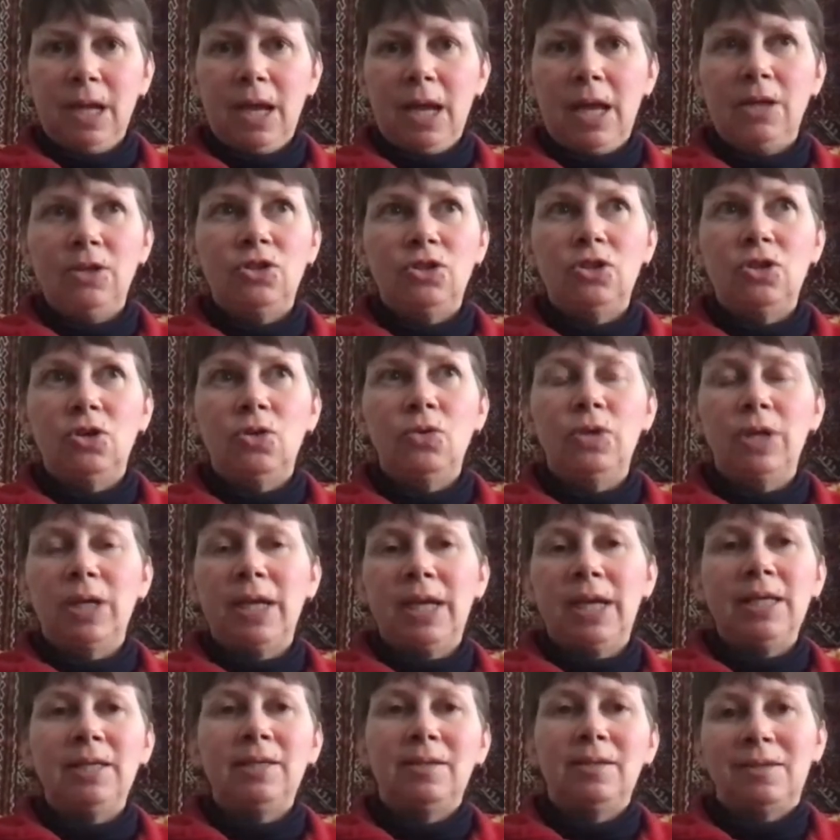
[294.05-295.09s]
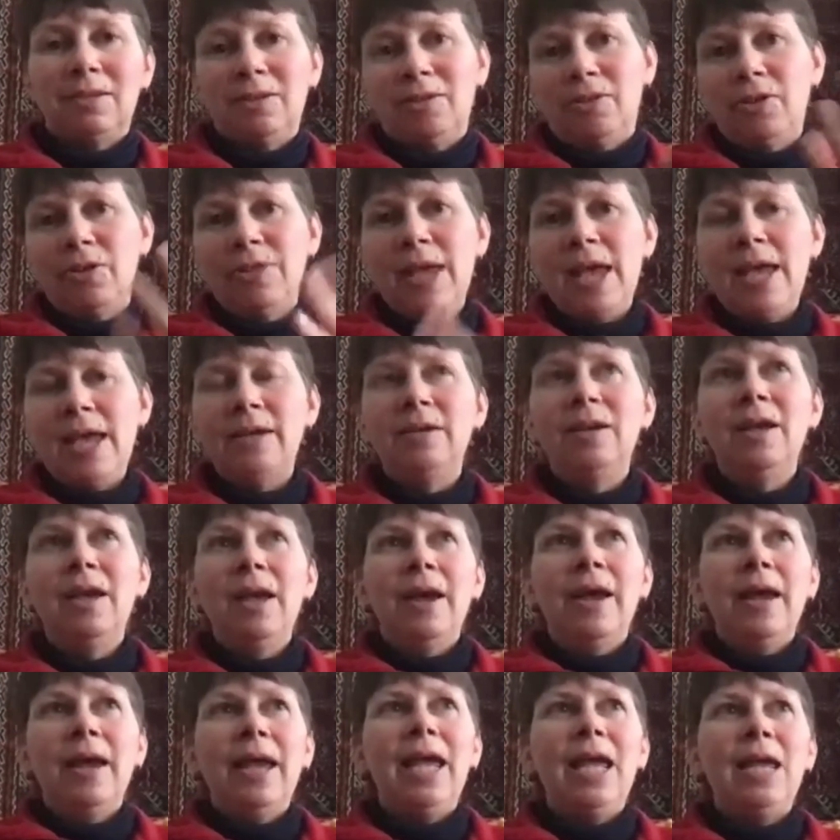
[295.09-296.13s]
And so the kids are then
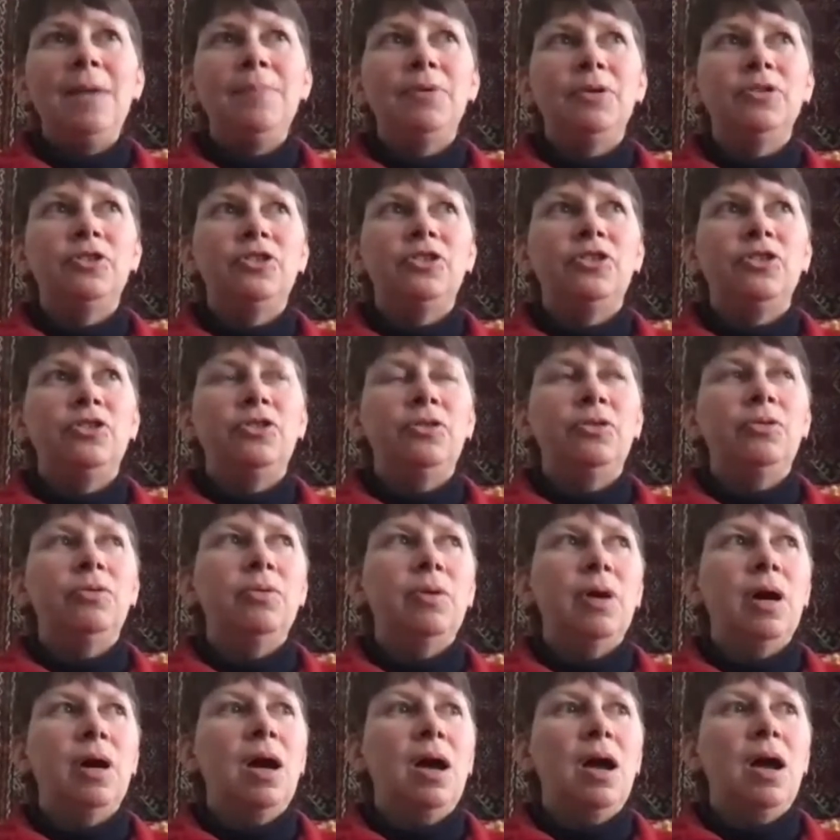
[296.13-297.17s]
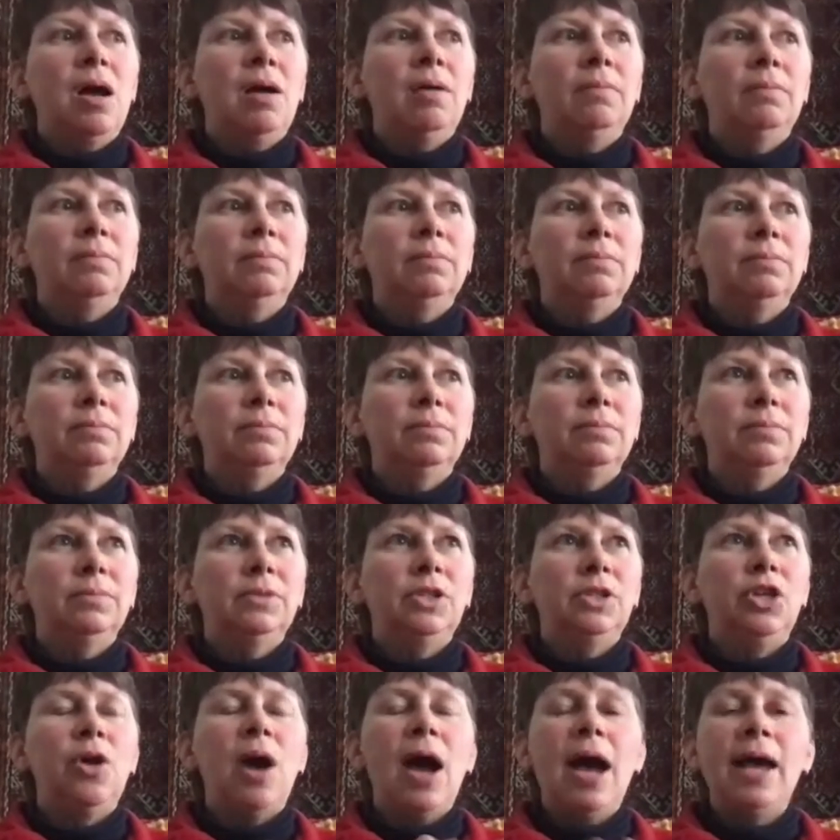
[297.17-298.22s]
able to,
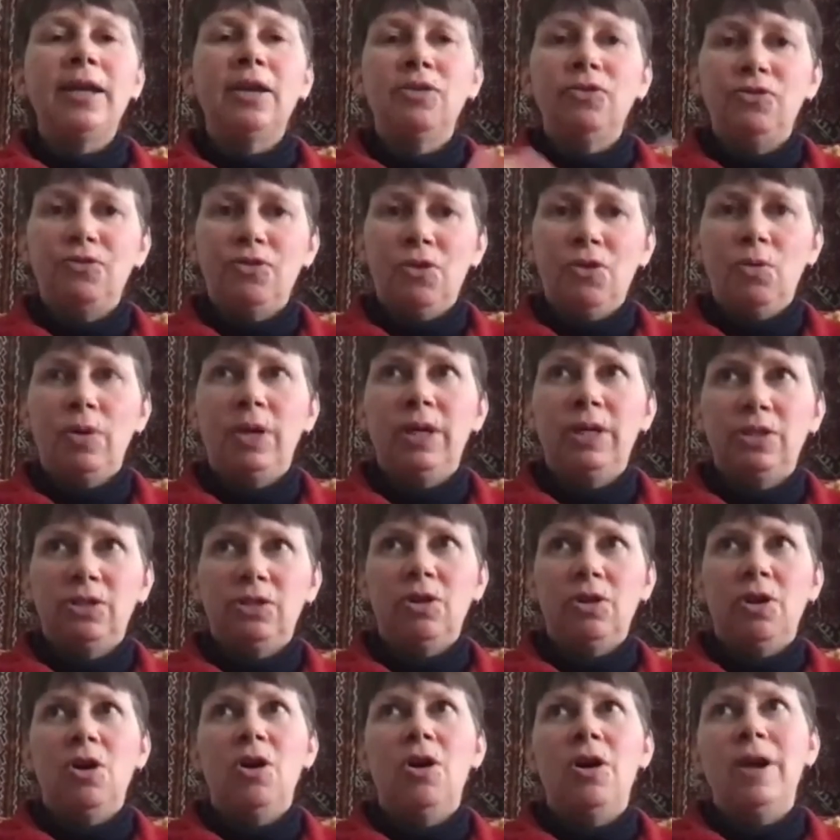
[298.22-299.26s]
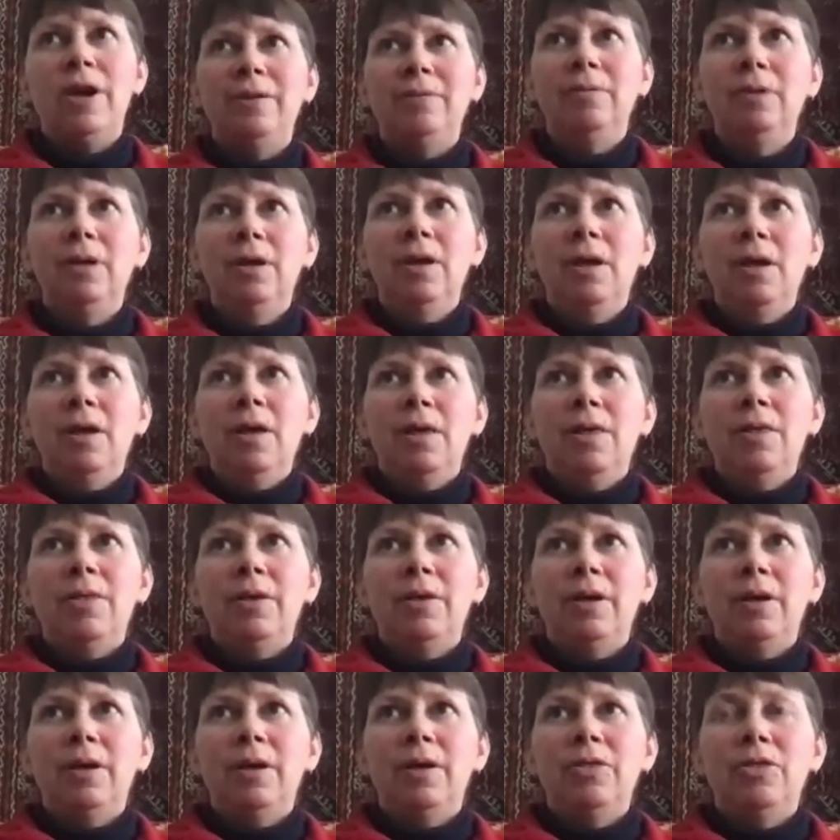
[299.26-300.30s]
I can focus on
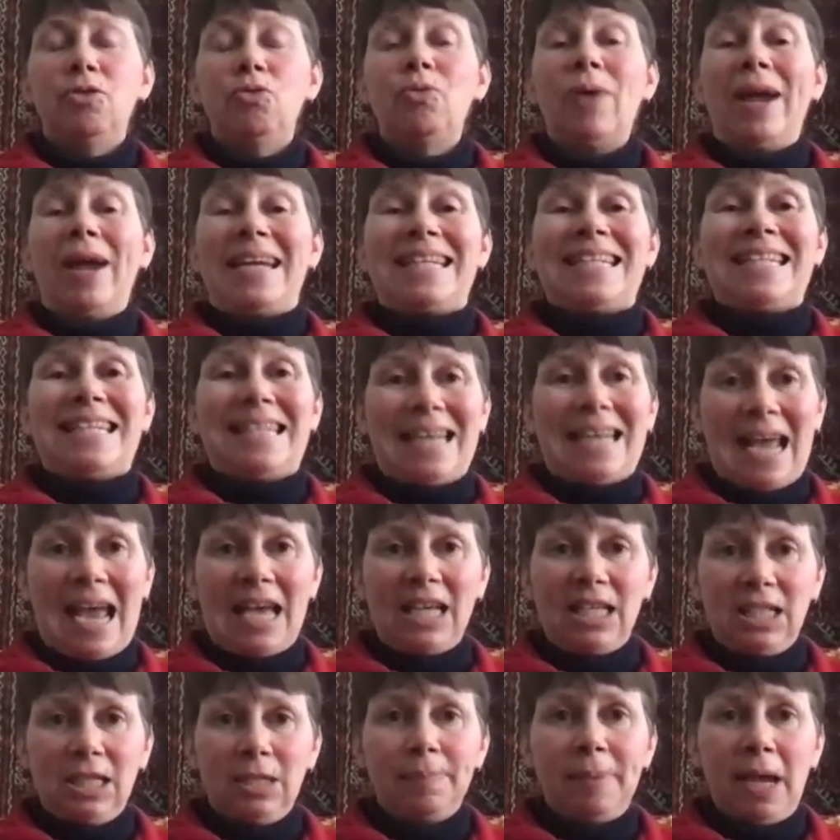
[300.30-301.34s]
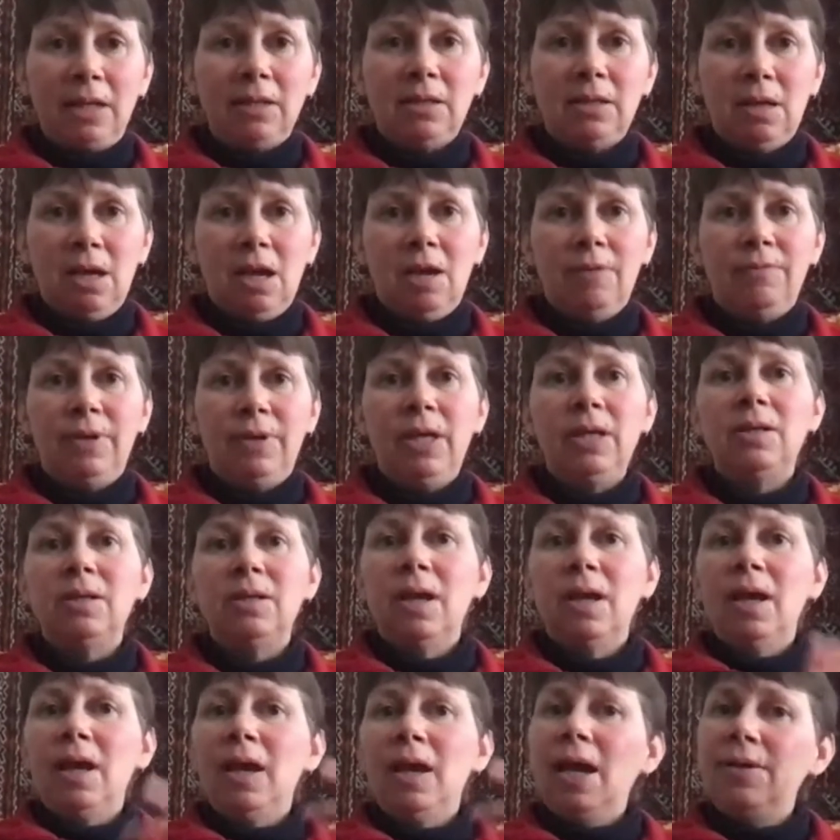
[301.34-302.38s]
the writing aspect of it.
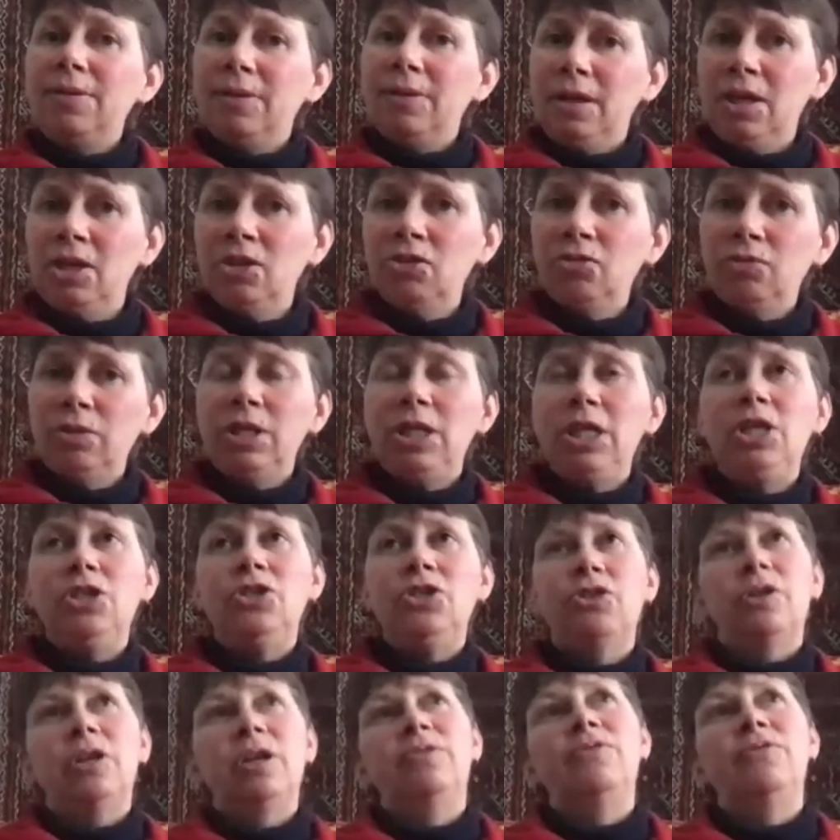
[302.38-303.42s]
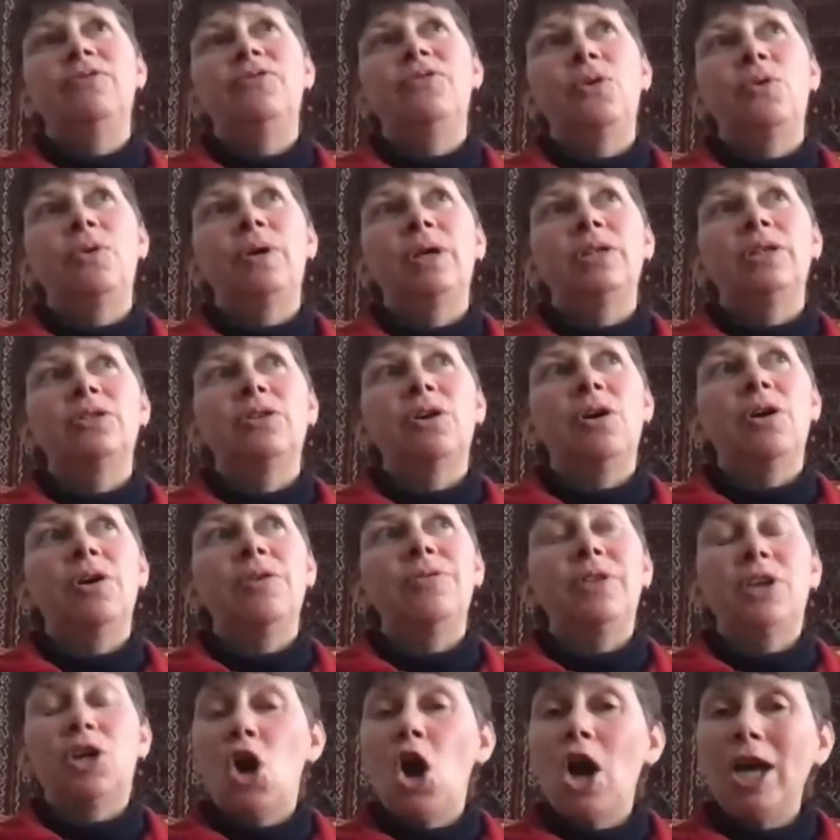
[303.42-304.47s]
and the history teacher can focus
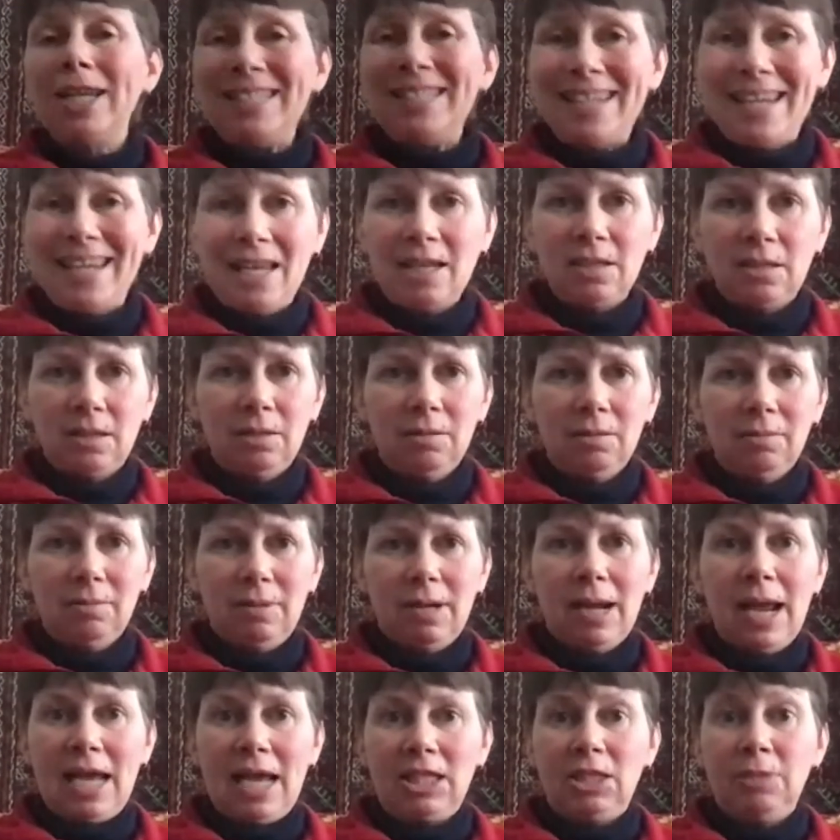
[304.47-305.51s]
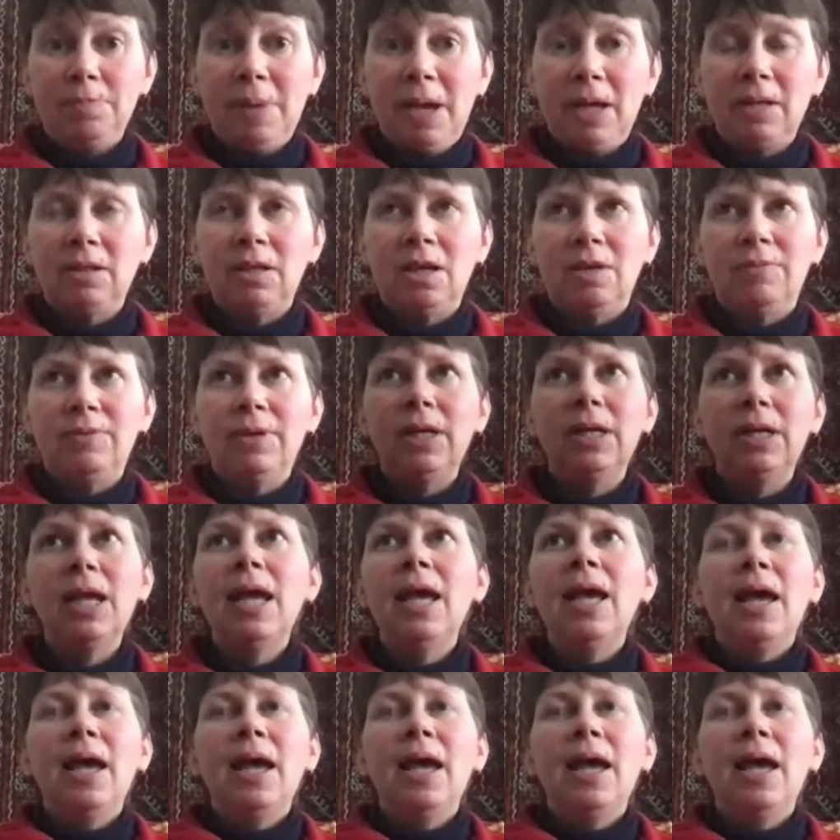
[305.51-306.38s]
on the content aspect of it.